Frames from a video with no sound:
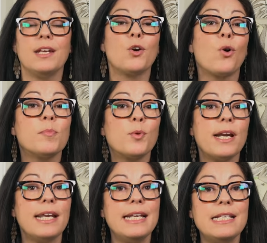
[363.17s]

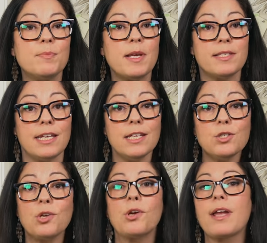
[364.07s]
Incorporating knee space
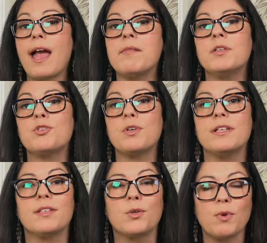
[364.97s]
into your cabinetry
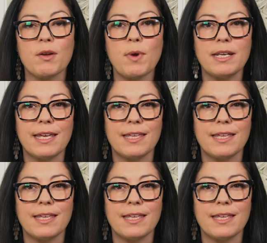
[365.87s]
is a great way to